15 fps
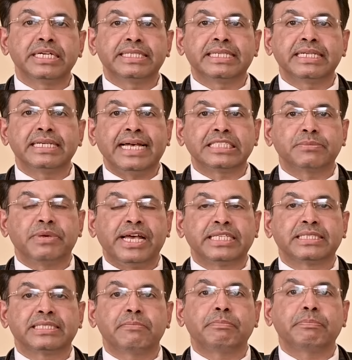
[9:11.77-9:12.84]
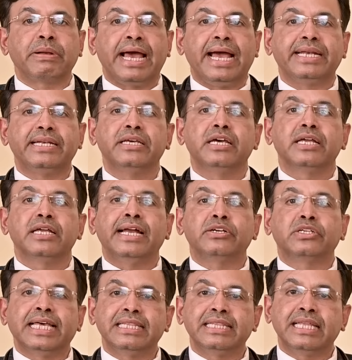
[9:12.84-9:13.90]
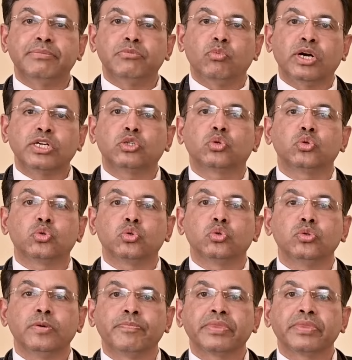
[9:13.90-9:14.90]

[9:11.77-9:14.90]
written asthma action plan and tell them what to do.